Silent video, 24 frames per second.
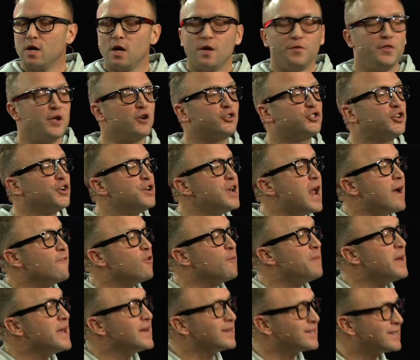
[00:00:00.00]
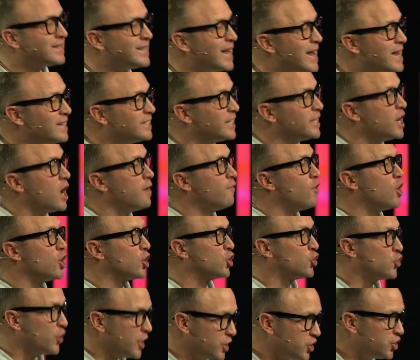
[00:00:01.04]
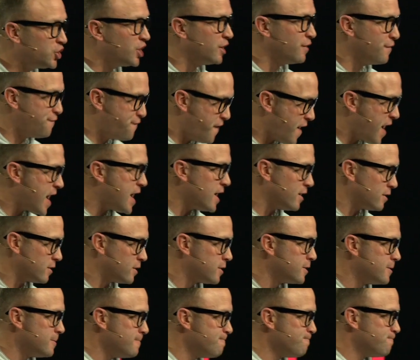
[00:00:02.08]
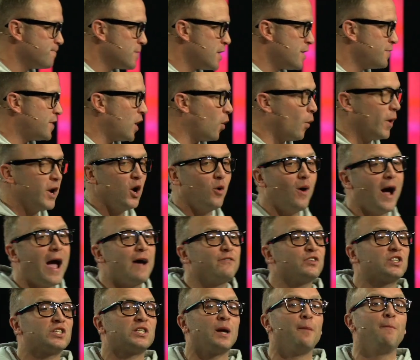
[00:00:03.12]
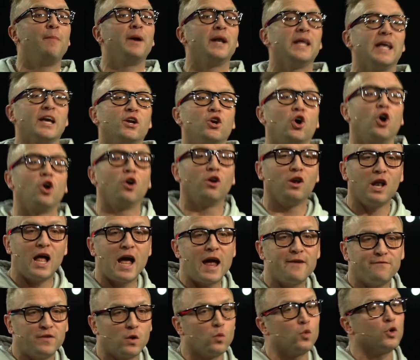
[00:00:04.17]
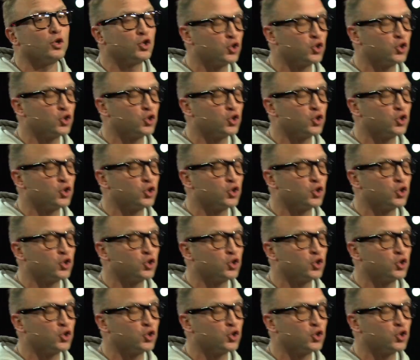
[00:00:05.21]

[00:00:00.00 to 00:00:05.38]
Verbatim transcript: There should never be a season of our Christian faith that we don't have somebody in our life that we're